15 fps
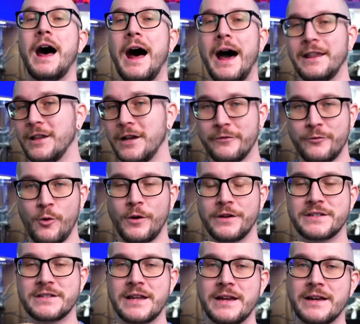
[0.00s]
I love corn
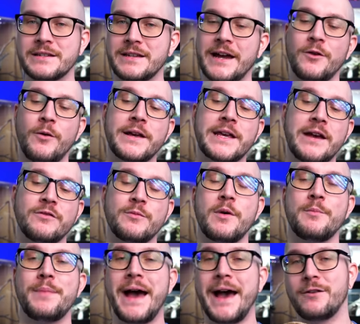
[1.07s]
snakes. I know I gave them a
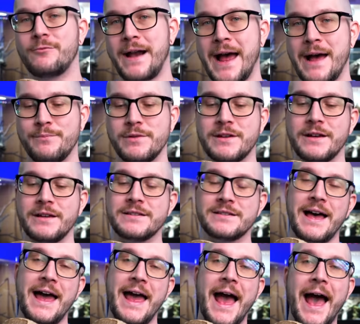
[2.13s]
bad rap because
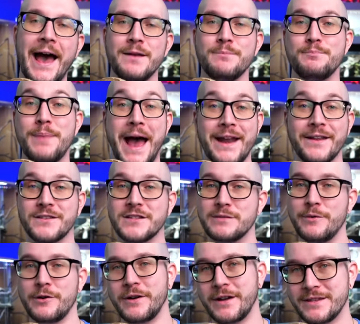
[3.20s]
I had bad
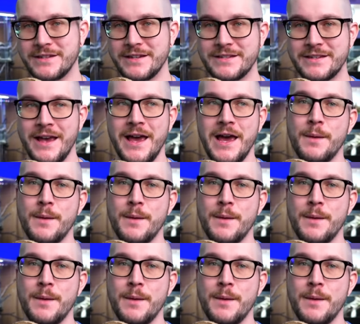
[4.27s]
experiences,